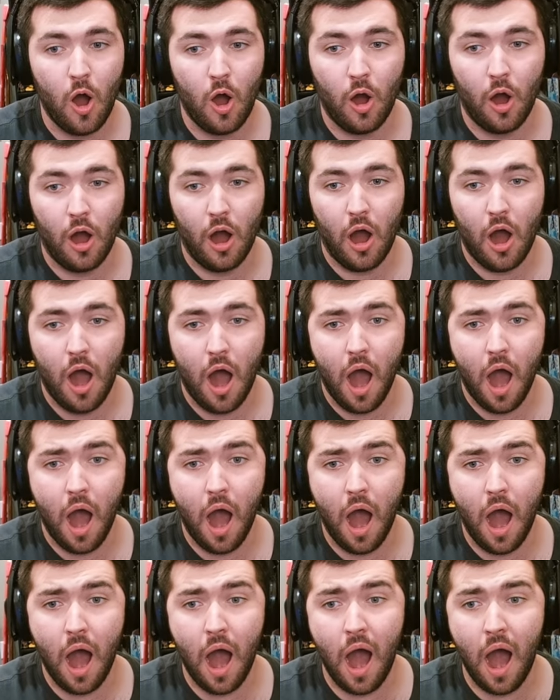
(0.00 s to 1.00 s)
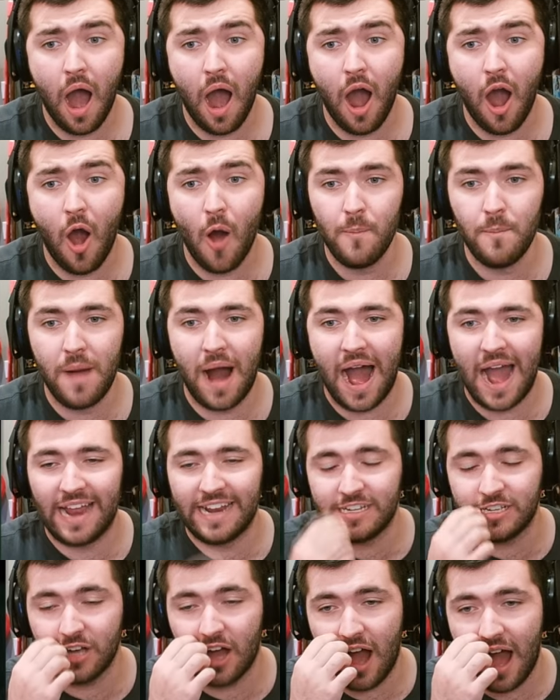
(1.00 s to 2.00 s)
Oh my
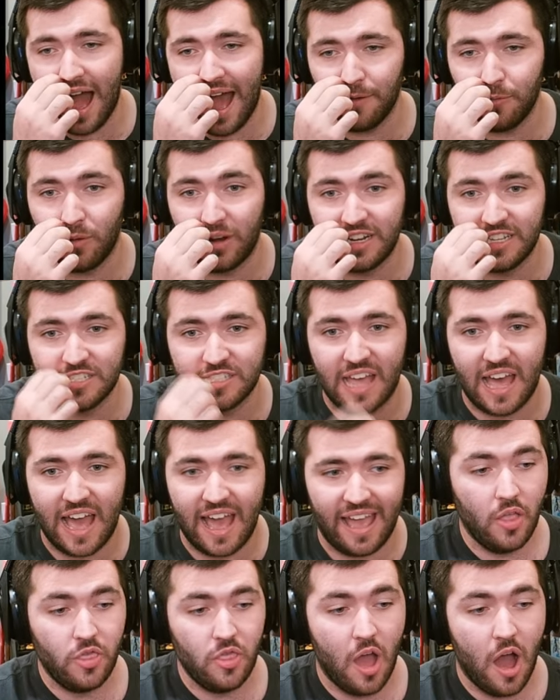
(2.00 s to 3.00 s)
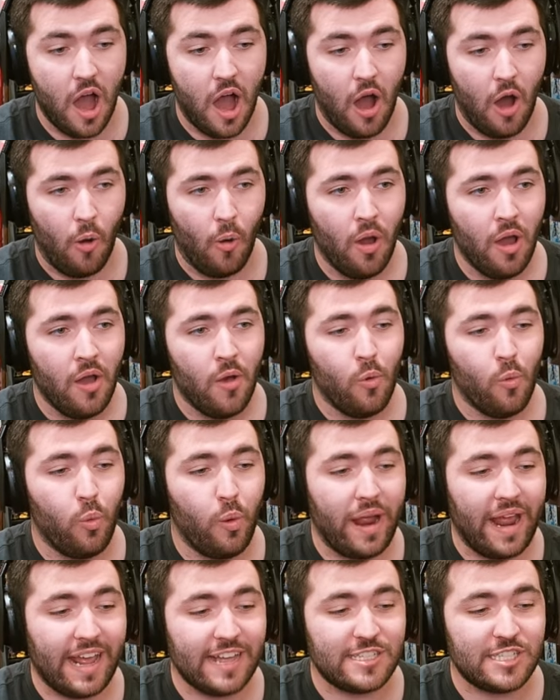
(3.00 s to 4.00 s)
God, what is that? No.
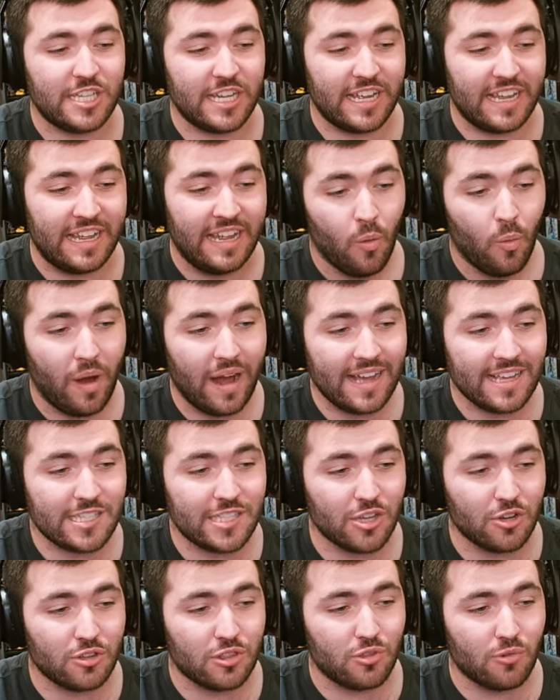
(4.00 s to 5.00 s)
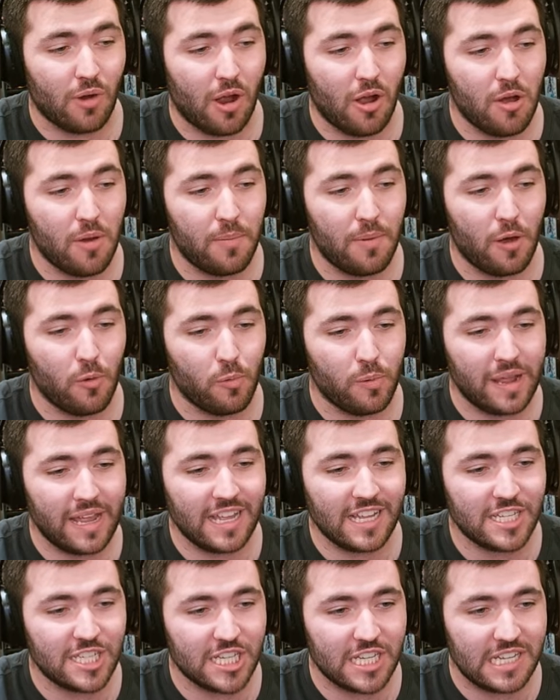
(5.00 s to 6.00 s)
Weegee! Why is there throwable
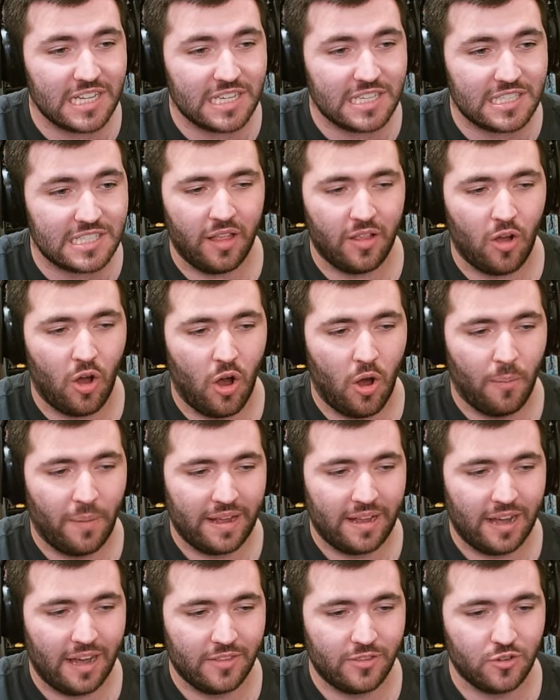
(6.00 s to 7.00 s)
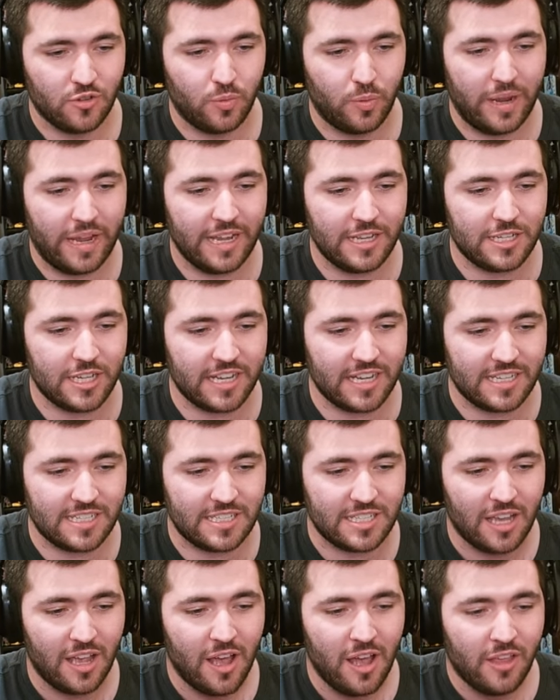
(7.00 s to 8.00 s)
Weegees? Oh my God, there's
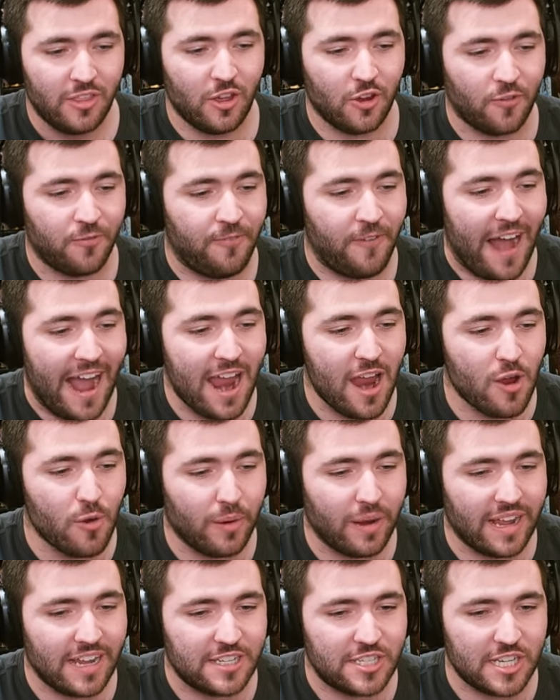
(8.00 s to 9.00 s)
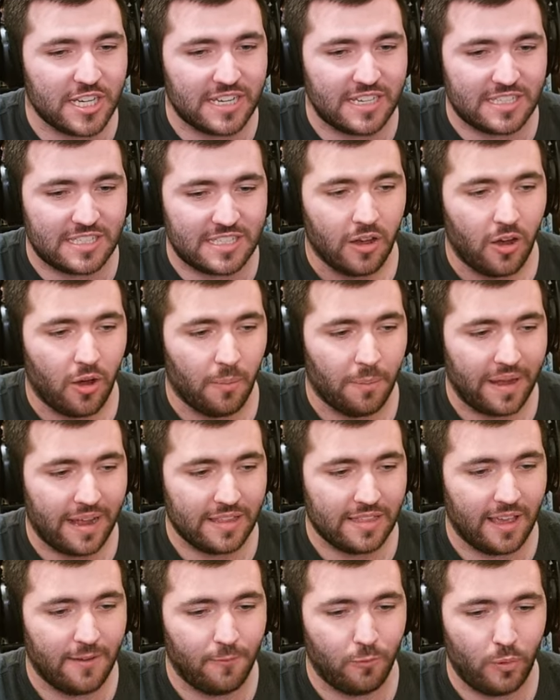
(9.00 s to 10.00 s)
Weegees! There's fire Weegees! Oh my
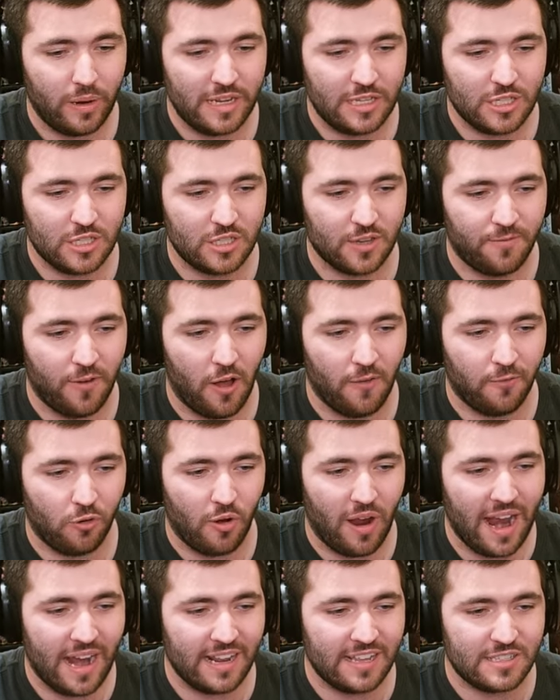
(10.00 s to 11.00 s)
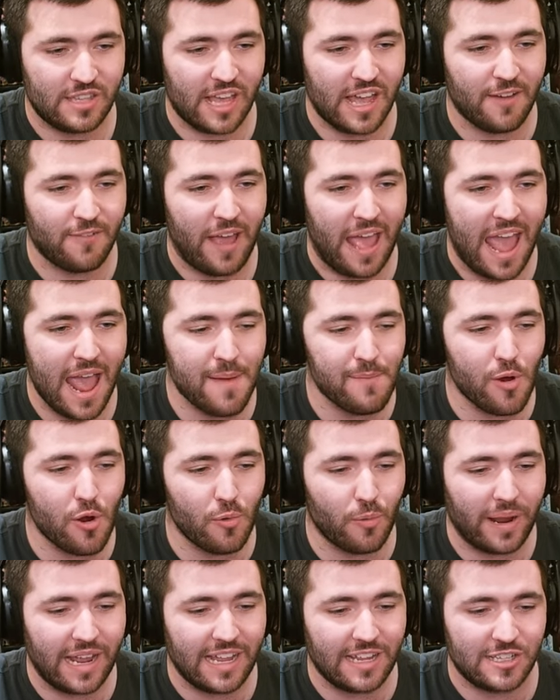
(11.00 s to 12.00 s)
God, they have Weegees of all varieties. They have
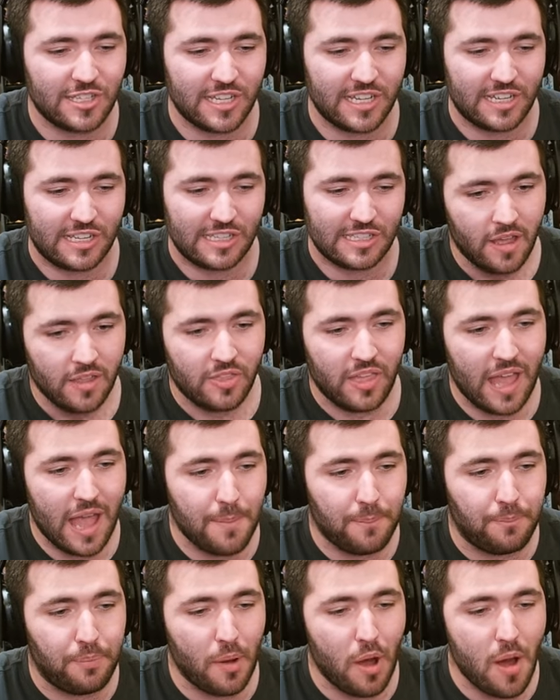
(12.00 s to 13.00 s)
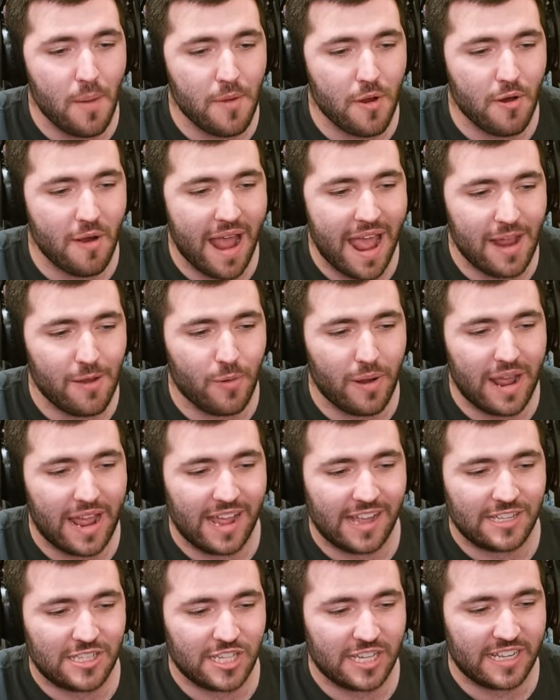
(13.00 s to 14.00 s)
hammer Weegees! They have boomerang
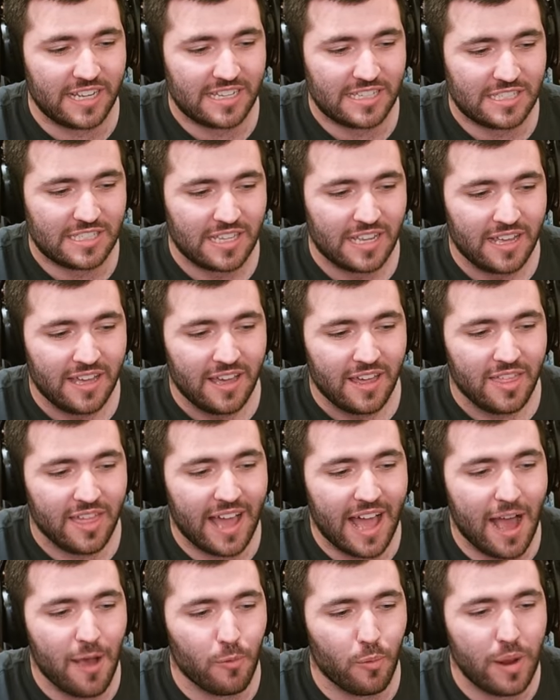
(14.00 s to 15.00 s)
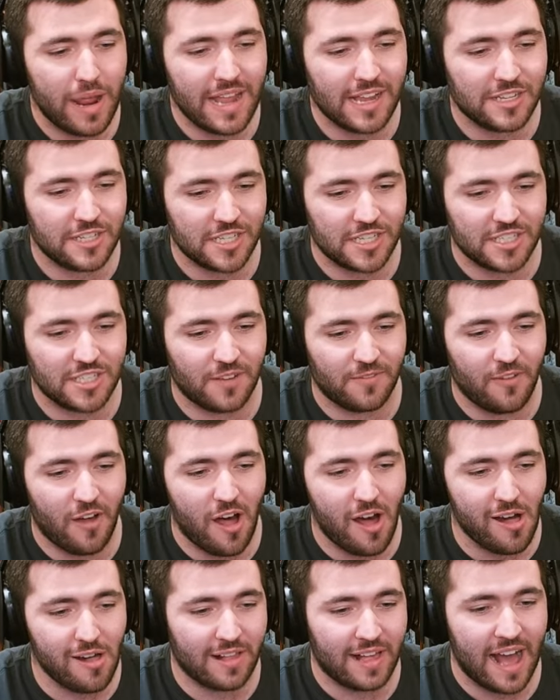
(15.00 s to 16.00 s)
Weegees! They got Weegees of
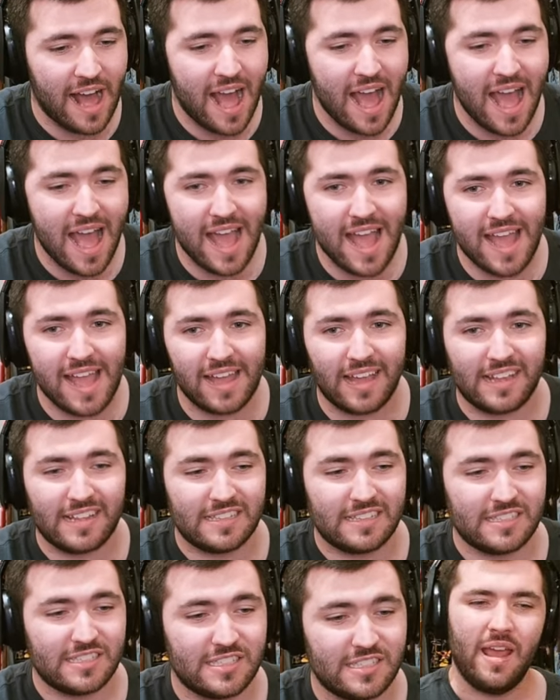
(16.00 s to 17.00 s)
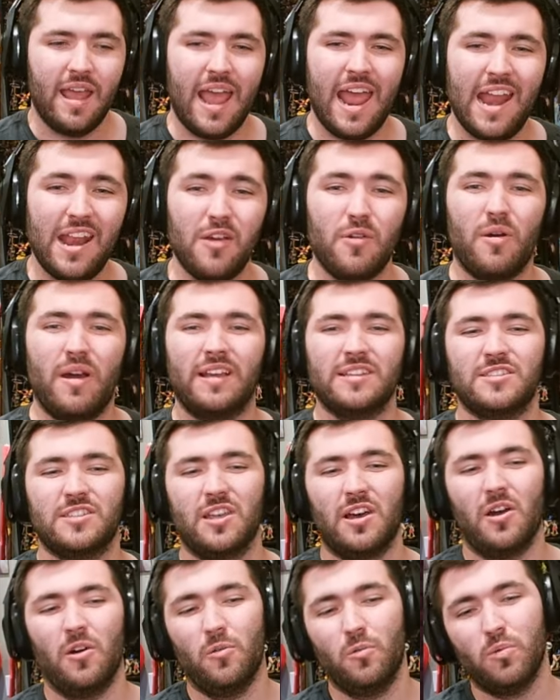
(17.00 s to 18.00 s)
all kinds! Anyways
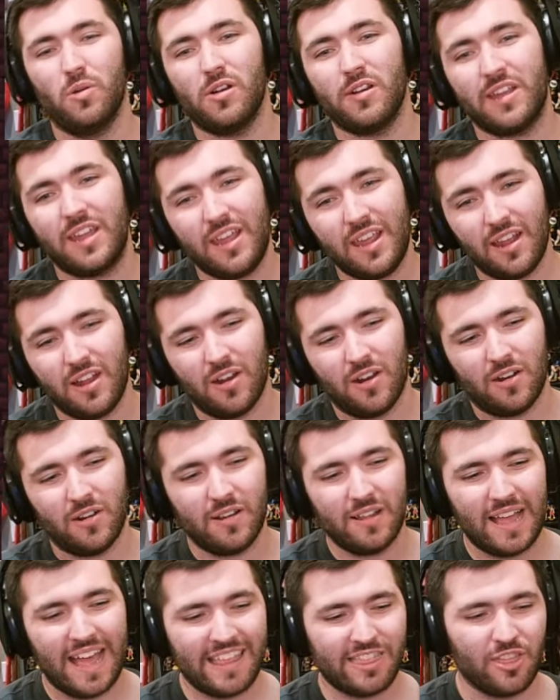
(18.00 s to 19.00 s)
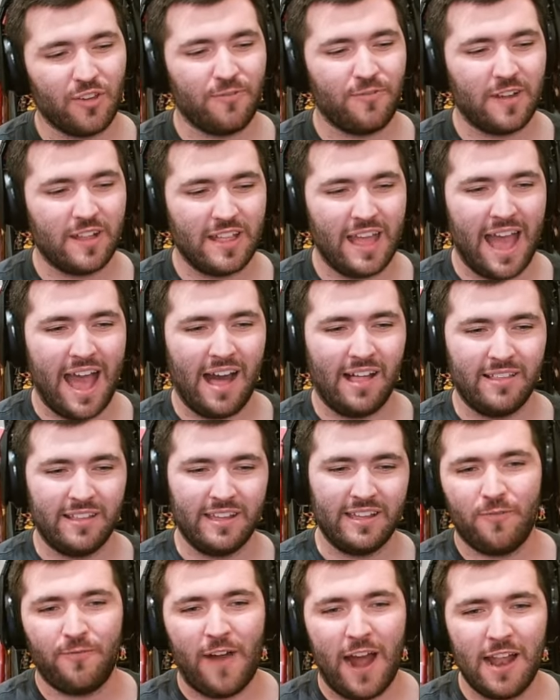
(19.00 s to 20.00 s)
though, we're here at the
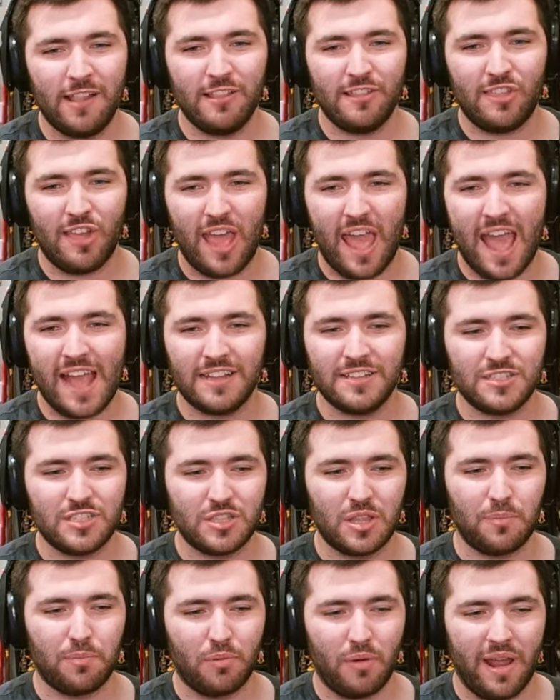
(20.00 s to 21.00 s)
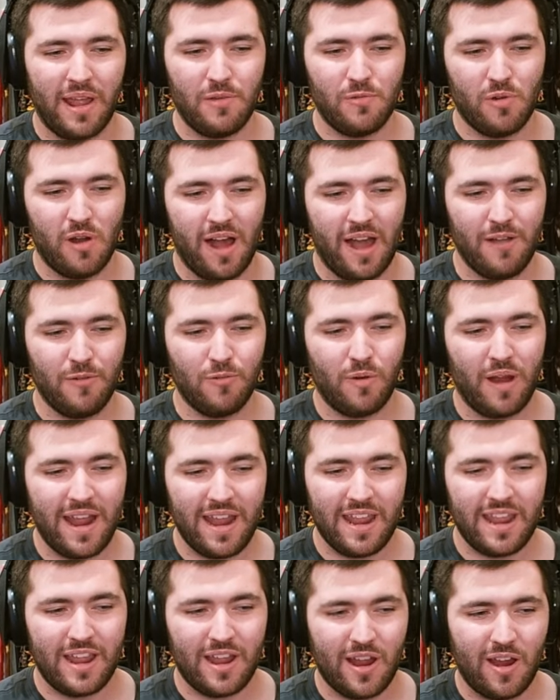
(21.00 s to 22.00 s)
finale. Finally the end to the brain rot,
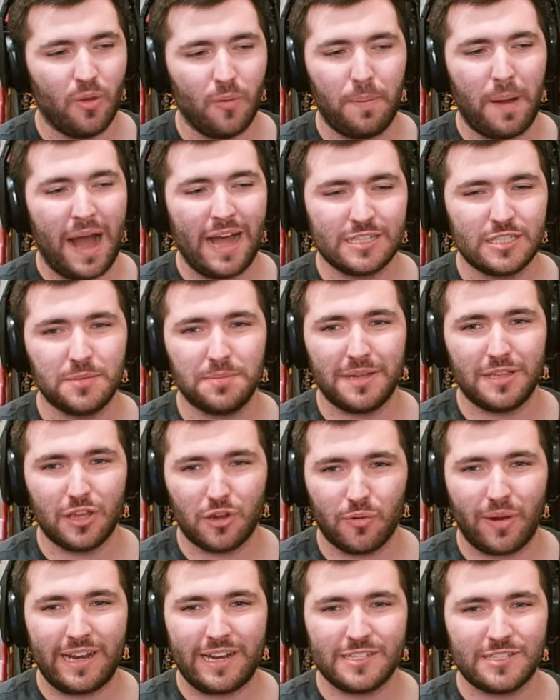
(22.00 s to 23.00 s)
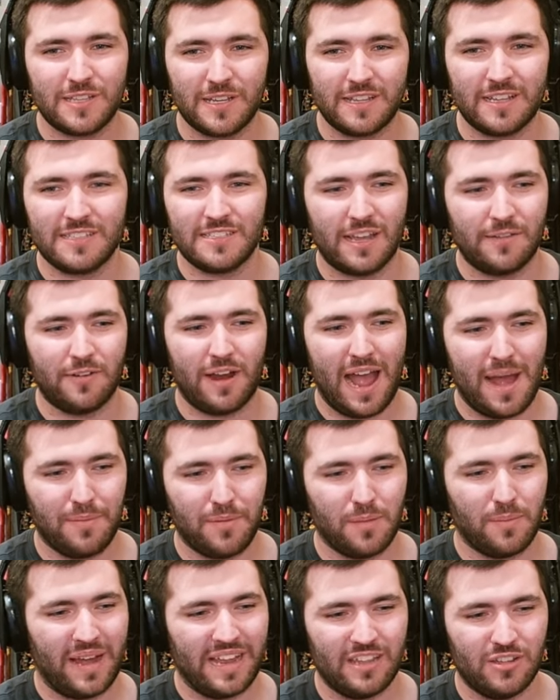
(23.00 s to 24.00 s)
right here. Possibly the greatest thing that's ever
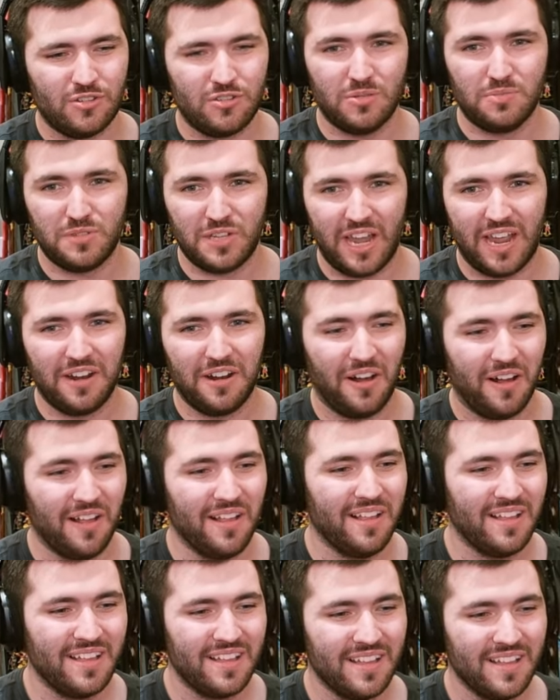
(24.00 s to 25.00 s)
happened to my YouTube channel.